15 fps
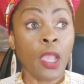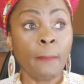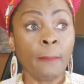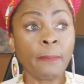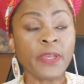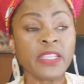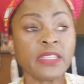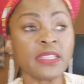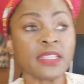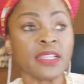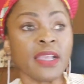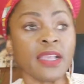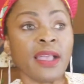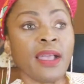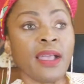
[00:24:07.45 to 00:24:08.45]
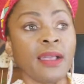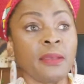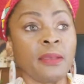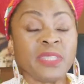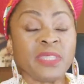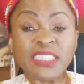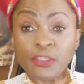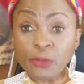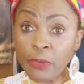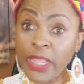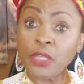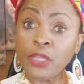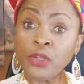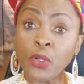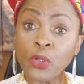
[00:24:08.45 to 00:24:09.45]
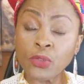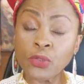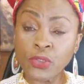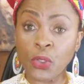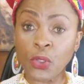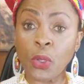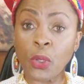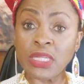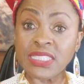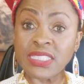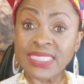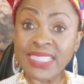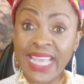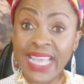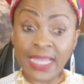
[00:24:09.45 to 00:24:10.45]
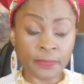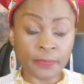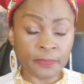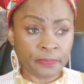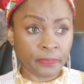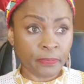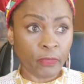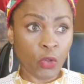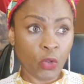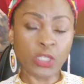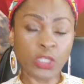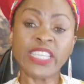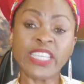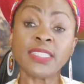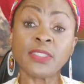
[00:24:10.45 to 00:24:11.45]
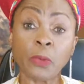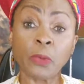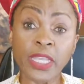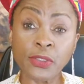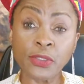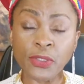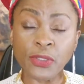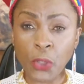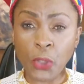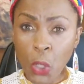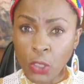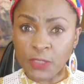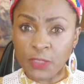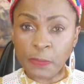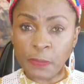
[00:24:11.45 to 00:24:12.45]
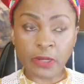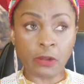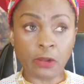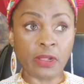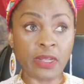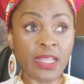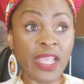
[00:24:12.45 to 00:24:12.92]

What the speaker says: But Mr. Reynolds told us that on his way to the hospital,